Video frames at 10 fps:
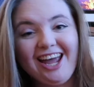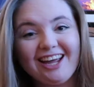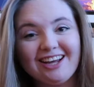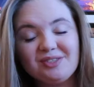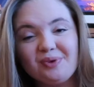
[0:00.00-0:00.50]
Hey
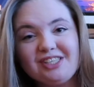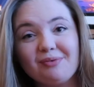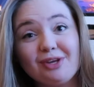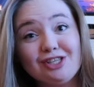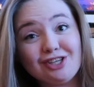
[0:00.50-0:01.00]
guys, what's
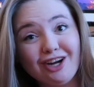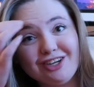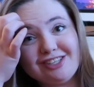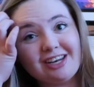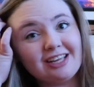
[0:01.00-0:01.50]
up? It's
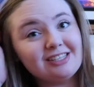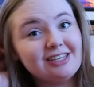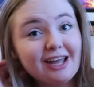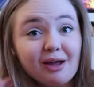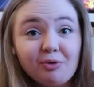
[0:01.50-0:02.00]
Carson, and
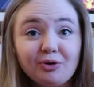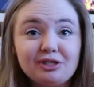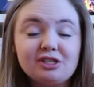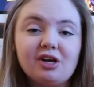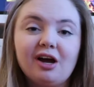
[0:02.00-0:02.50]
today I'm going
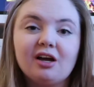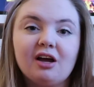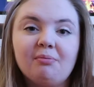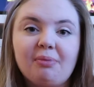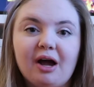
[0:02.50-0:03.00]
to talk
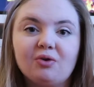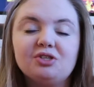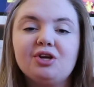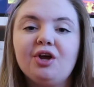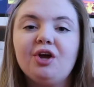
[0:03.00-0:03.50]

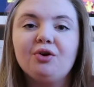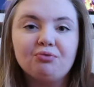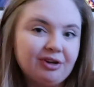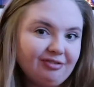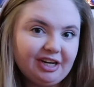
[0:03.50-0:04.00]
about
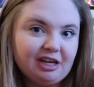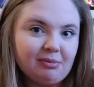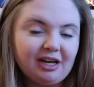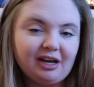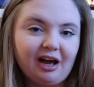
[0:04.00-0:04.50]
rereading
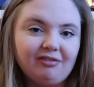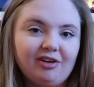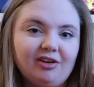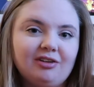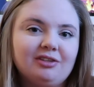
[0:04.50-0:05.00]
my
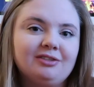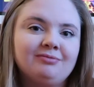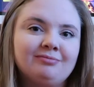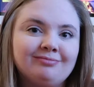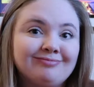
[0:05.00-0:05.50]
novel
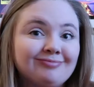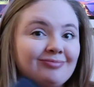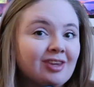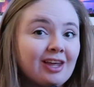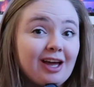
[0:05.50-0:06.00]

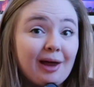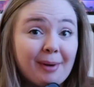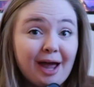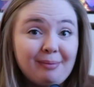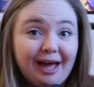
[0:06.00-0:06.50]
on my
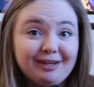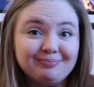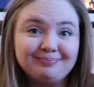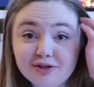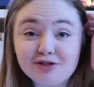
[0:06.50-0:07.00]
iPad.
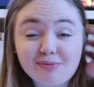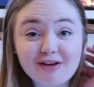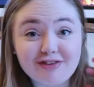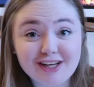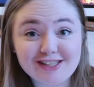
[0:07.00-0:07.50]
So
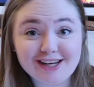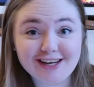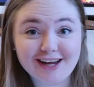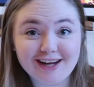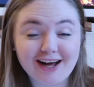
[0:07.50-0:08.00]
my fiance and
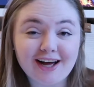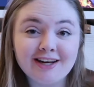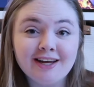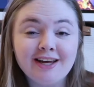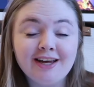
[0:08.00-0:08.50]
I got
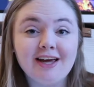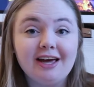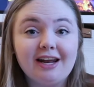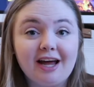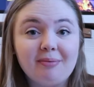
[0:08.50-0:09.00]

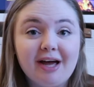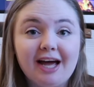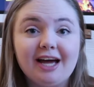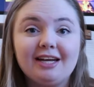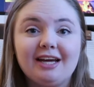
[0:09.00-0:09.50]
an
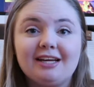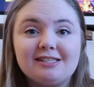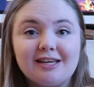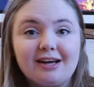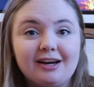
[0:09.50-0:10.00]
iPad
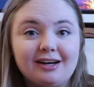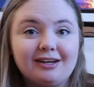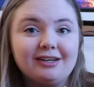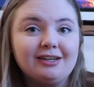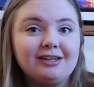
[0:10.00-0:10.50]
as like
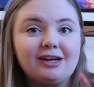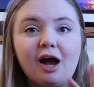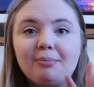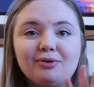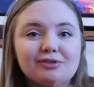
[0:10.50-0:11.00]
a
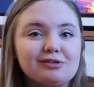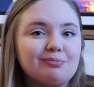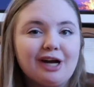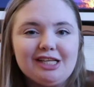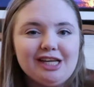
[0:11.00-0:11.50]
couple's
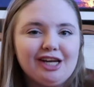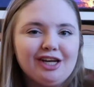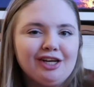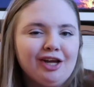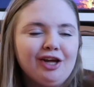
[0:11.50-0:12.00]

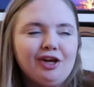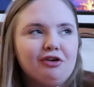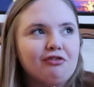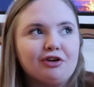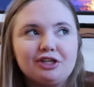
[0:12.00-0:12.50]
present
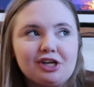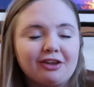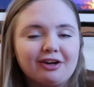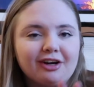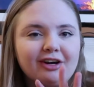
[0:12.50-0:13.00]
for each
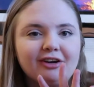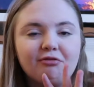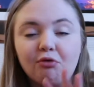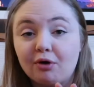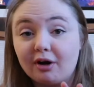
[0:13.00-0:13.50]
other
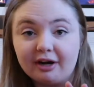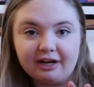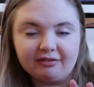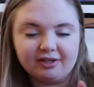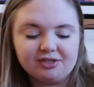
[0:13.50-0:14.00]
for our
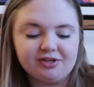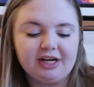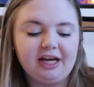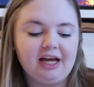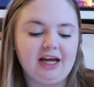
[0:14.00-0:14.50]

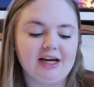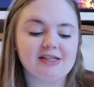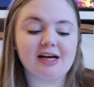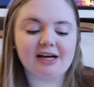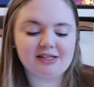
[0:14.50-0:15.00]
anniversary,
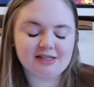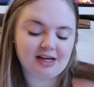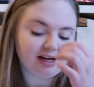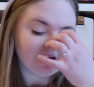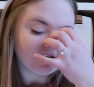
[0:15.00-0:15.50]
and I
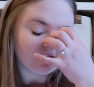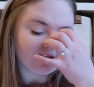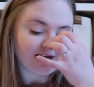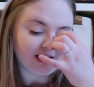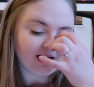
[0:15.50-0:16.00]
decided
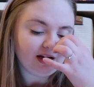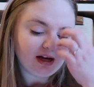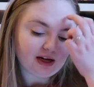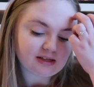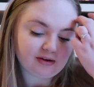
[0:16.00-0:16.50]
that
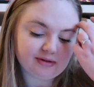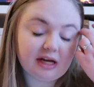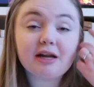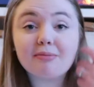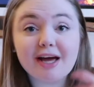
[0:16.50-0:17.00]
as I was
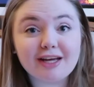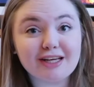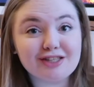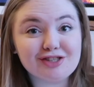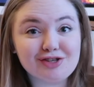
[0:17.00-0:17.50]
getting back
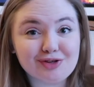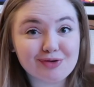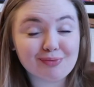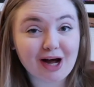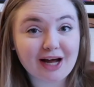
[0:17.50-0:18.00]
into
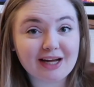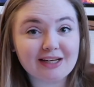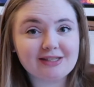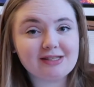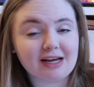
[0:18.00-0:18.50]

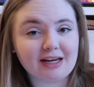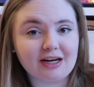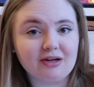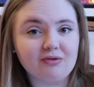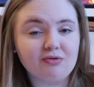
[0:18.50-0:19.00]
my
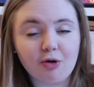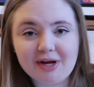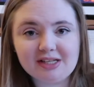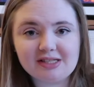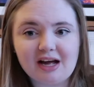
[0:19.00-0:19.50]
second
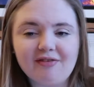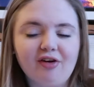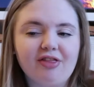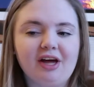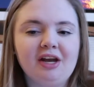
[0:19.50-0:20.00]
romance novel
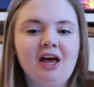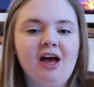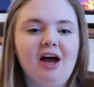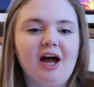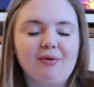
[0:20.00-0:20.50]
that
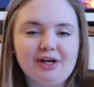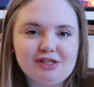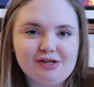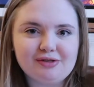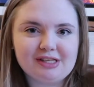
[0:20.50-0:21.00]
I wanted
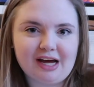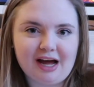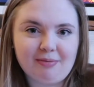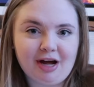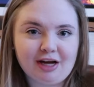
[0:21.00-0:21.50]
to use the
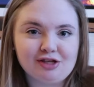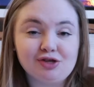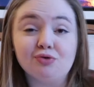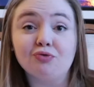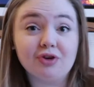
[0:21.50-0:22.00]
iPad
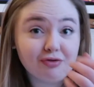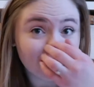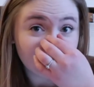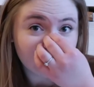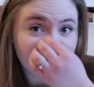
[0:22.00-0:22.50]
to
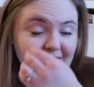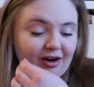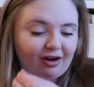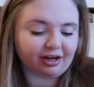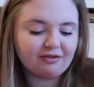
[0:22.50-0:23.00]
reread what I had
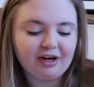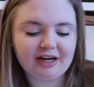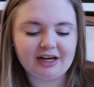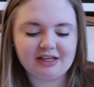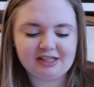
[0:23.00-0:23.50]
already
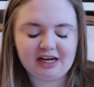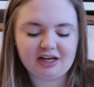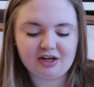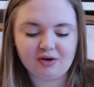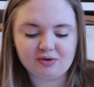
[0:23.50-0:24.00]
written and take
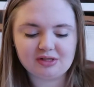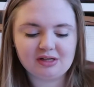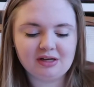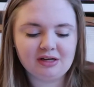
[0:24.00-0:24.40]
notes.